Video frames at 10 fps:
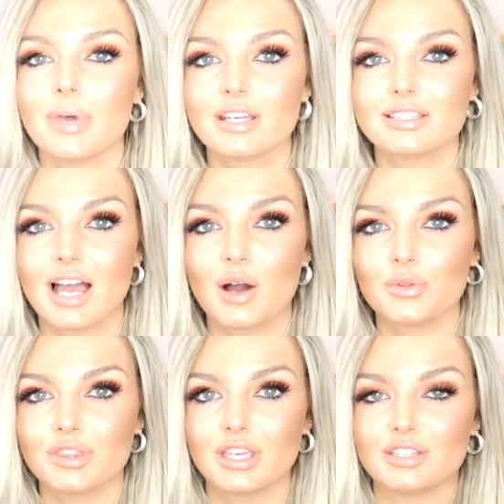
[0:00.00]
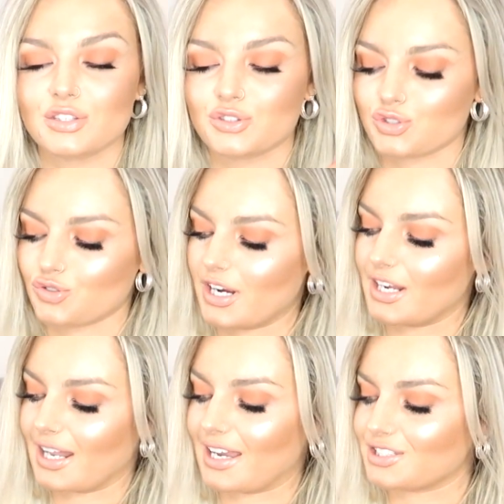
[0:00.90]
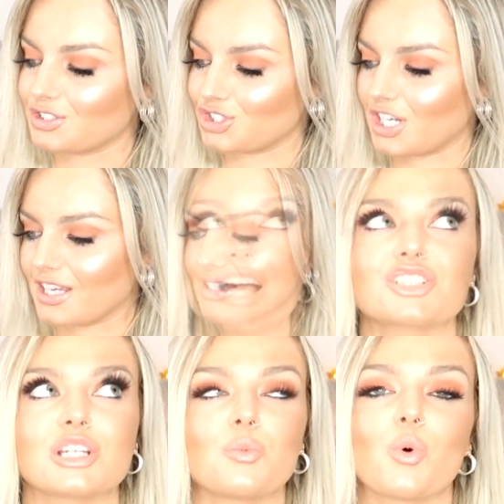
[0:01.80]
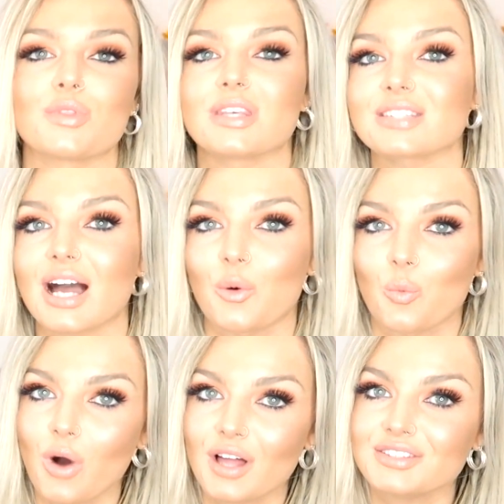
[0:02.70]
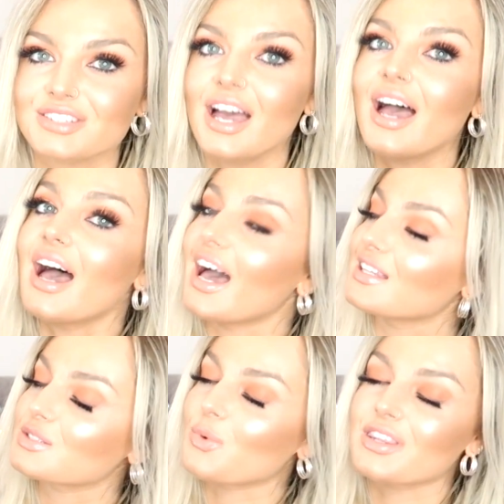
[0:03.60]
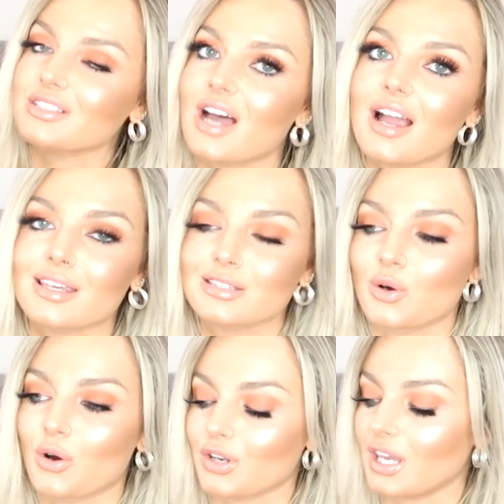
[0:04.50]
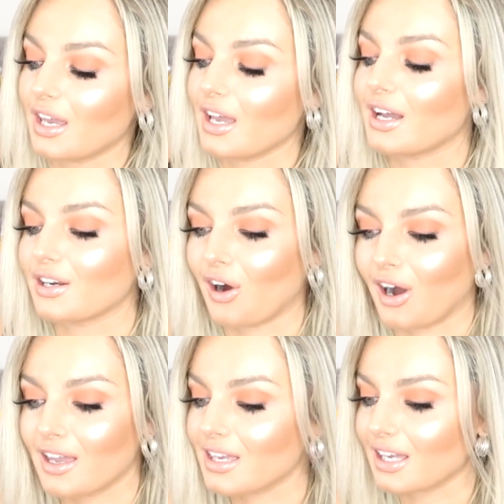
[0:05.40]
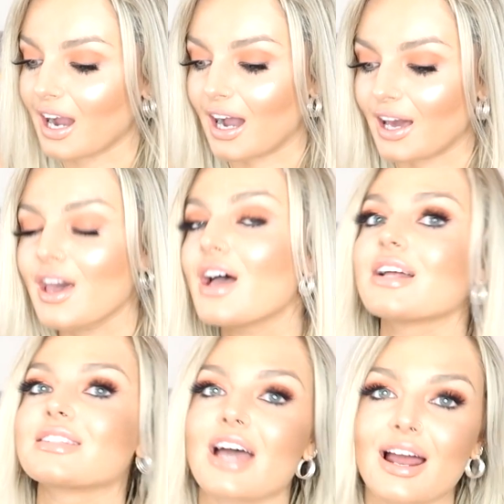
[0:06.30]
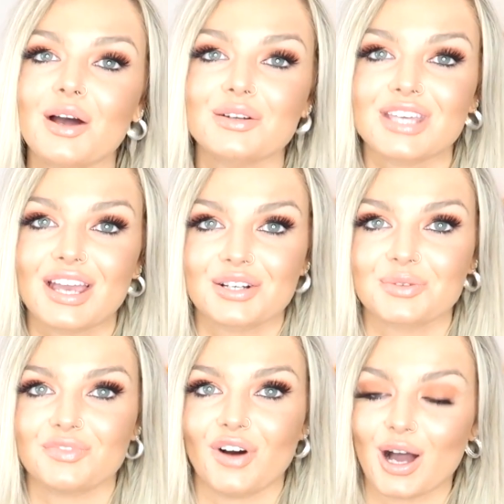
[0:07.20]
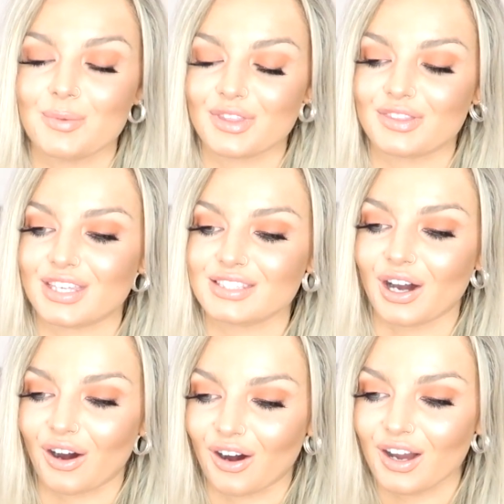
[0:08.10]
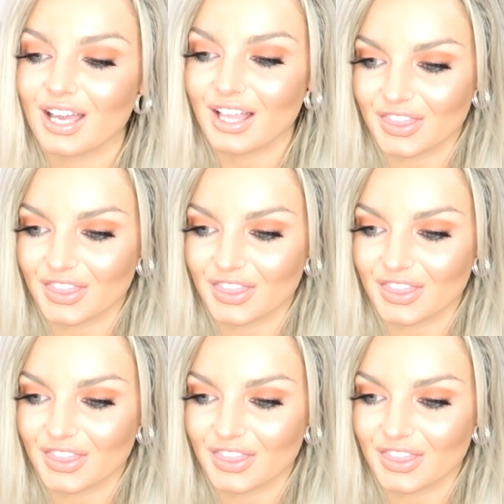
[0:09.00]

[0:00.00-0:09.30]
picked out these straight-legged jeans. I actually worn these out once, hence why the tag is not on here. And I can 10 out of 10 confirm that these are